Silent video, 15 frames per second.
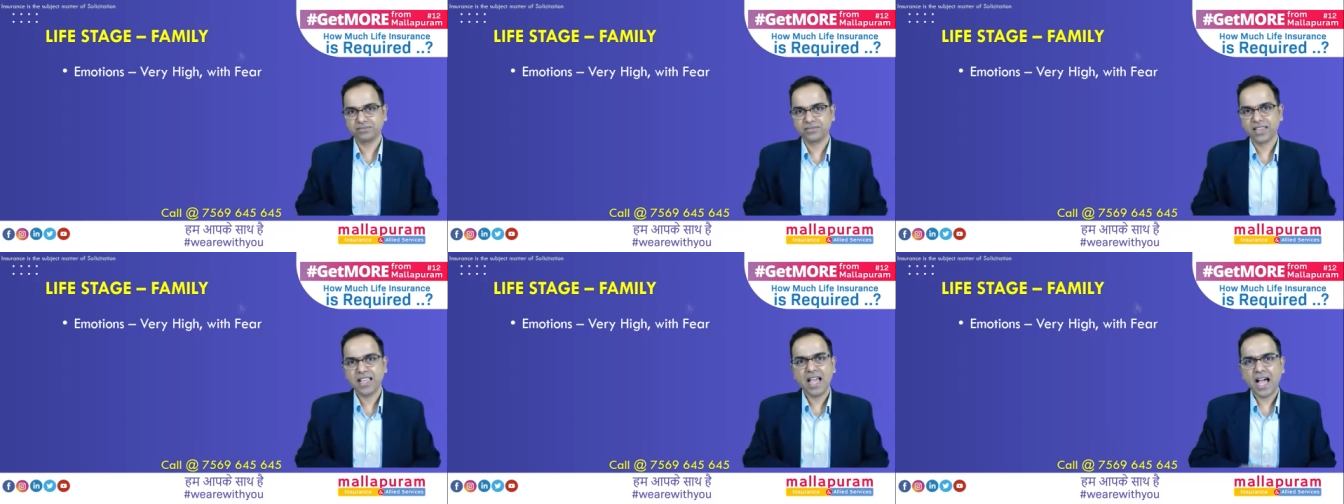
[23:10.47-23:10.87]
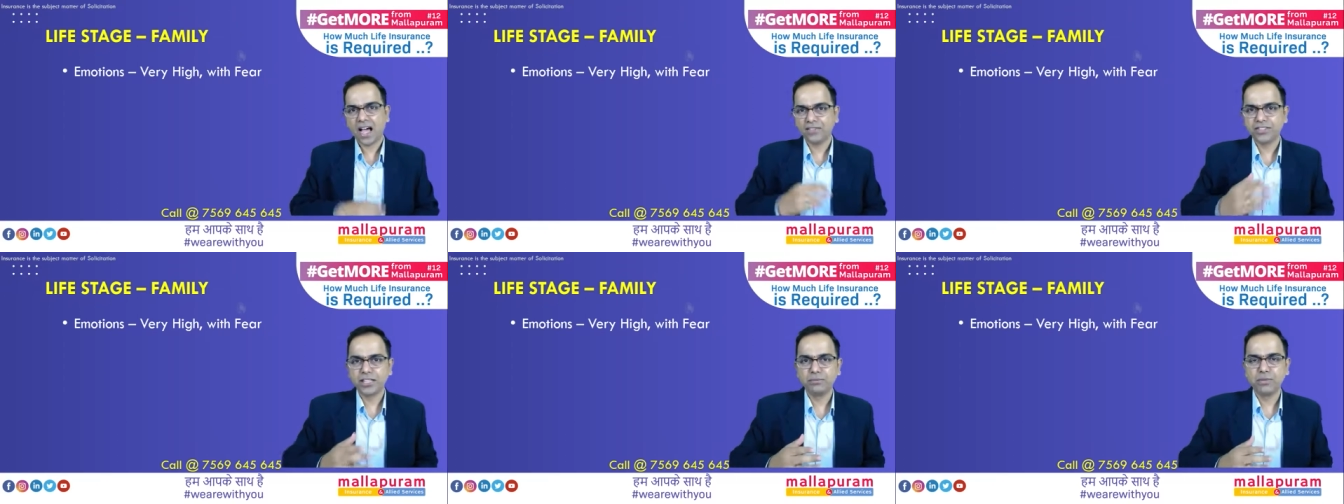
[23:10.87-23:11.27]
I've seen
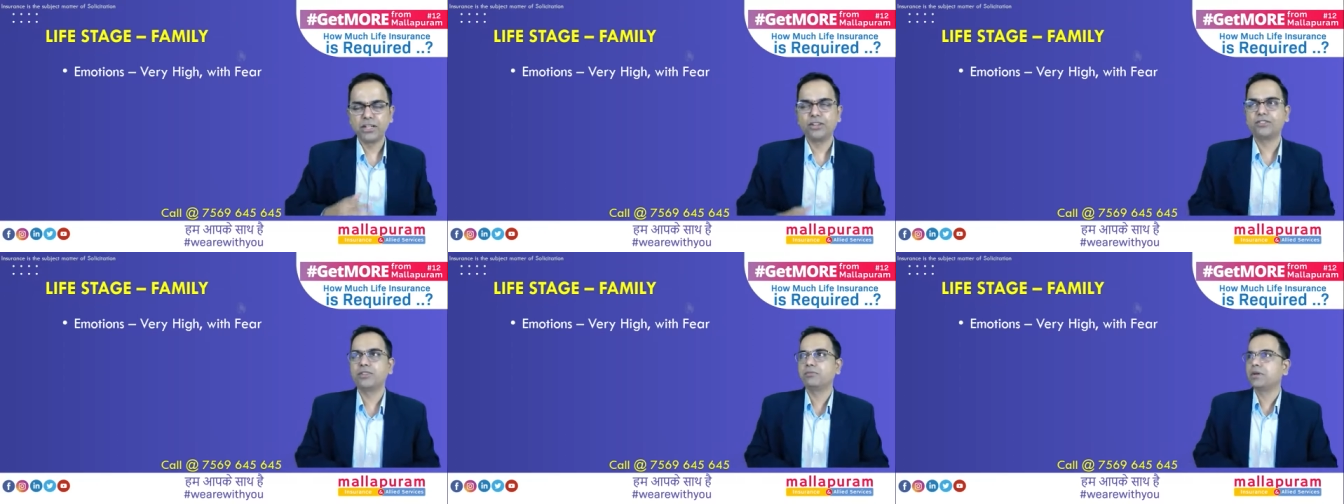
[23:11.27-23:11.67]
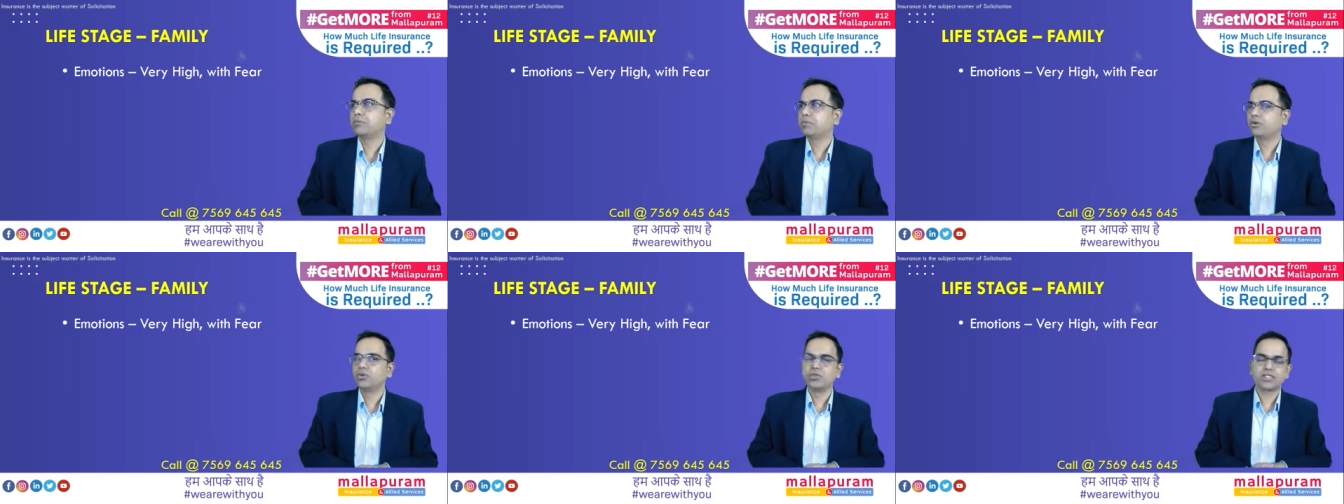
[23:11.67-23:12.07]
many of the people who
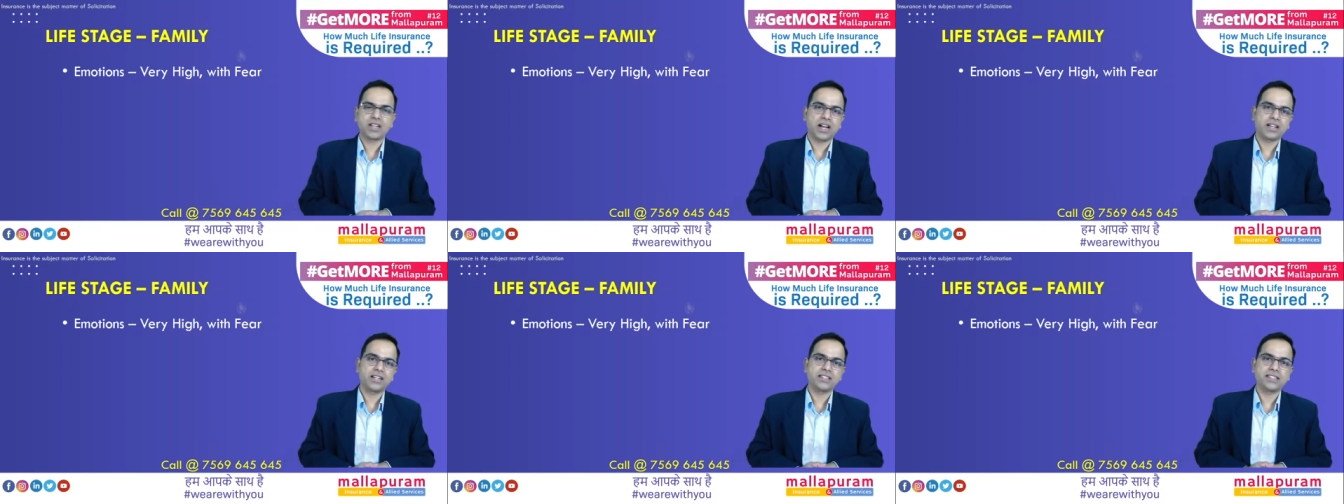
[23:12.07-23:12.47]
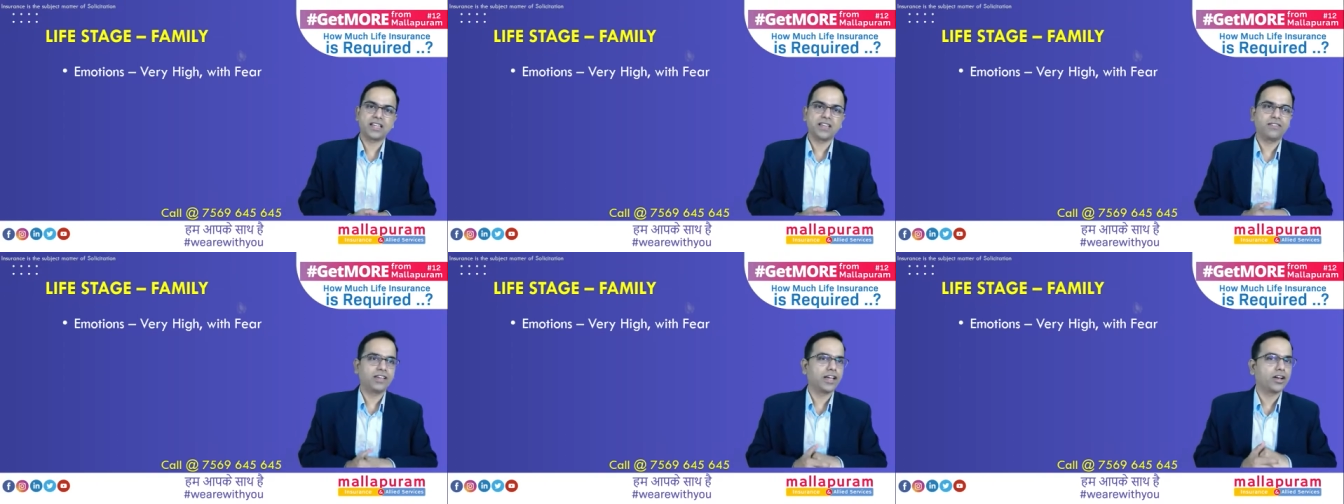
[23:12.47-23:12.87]
started saving
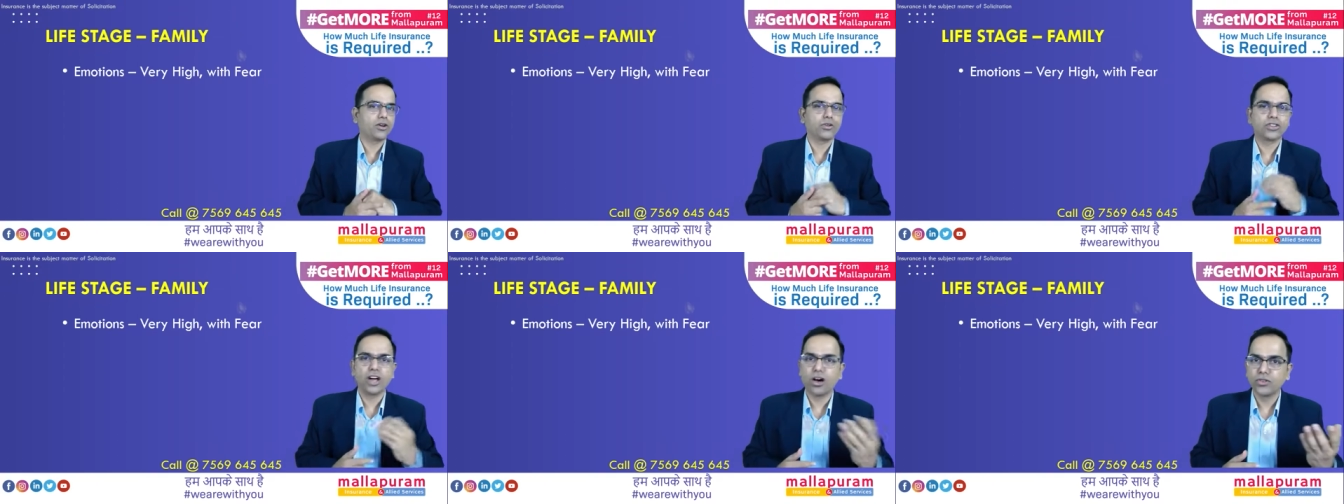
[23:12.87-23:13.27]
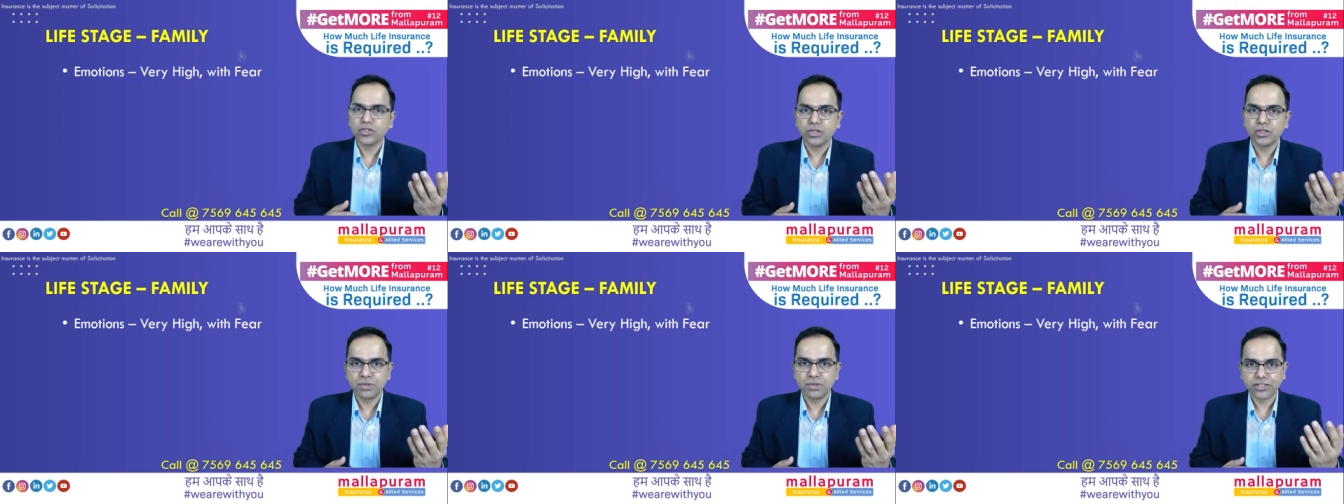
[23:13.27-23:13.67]
around 1,000 rupees
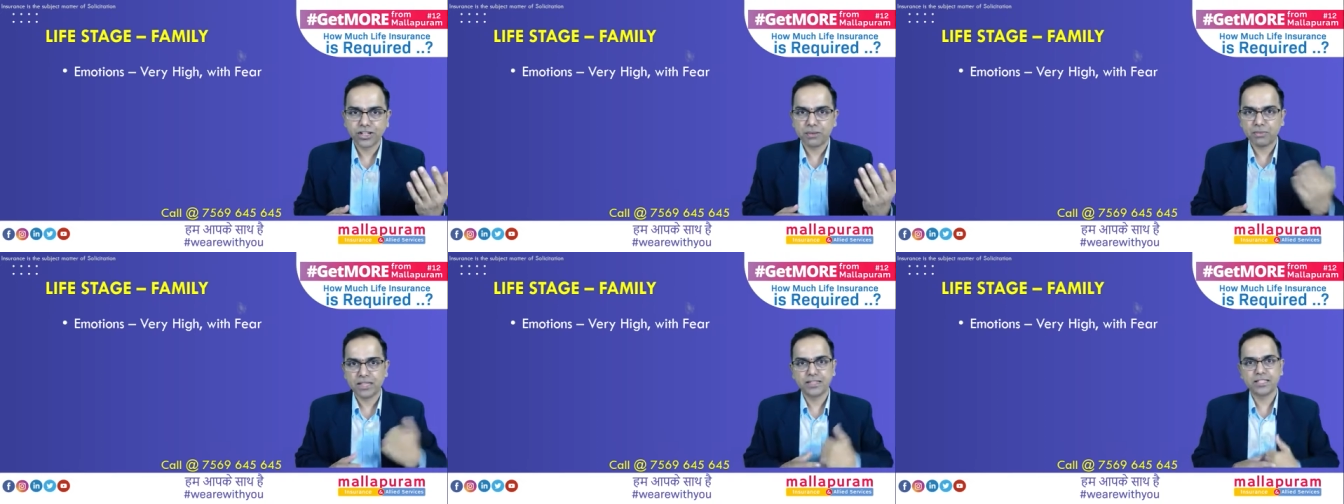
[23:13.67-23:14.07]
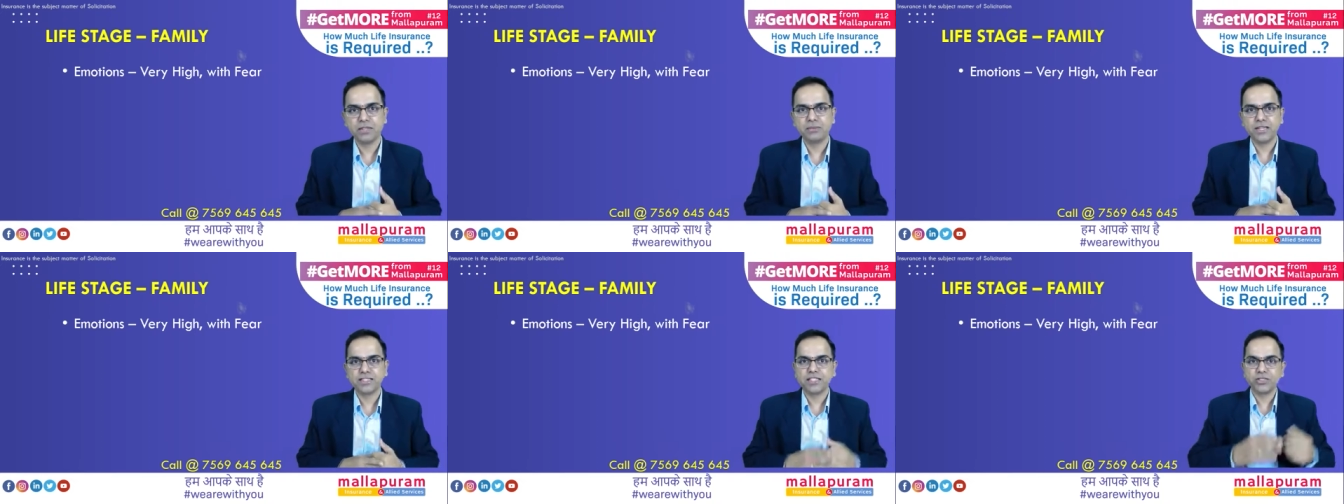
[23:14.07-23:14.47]
on a monthly
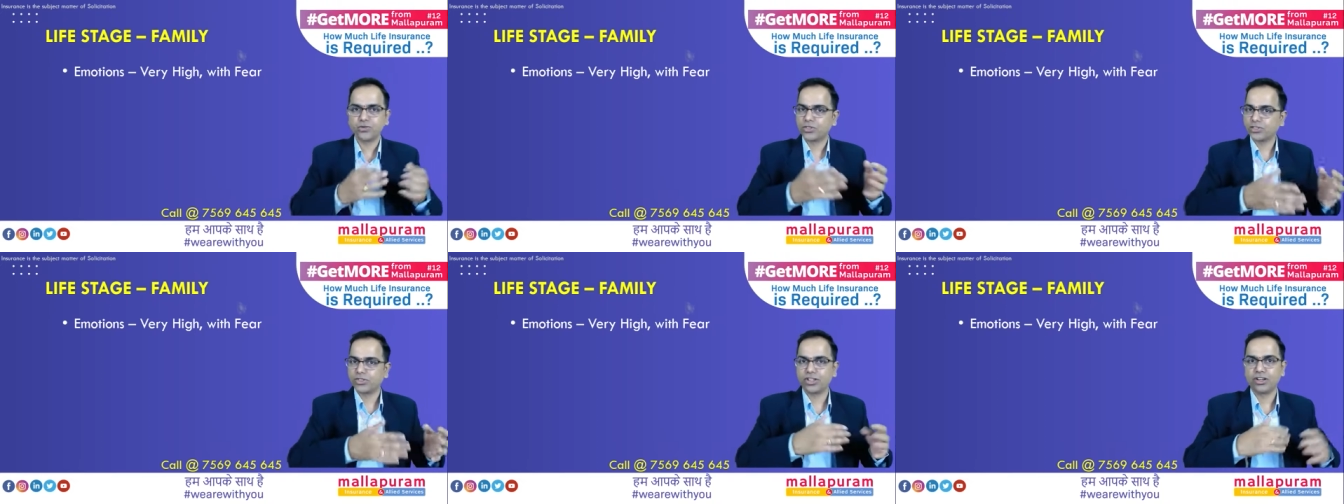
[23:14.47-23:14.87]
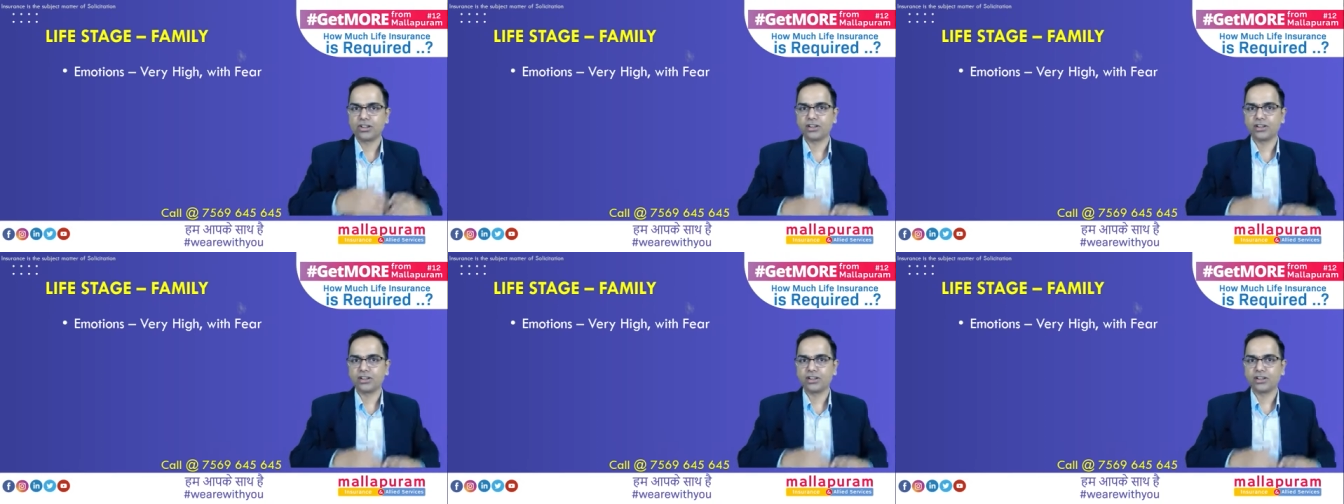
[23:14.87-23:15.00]
basis for children.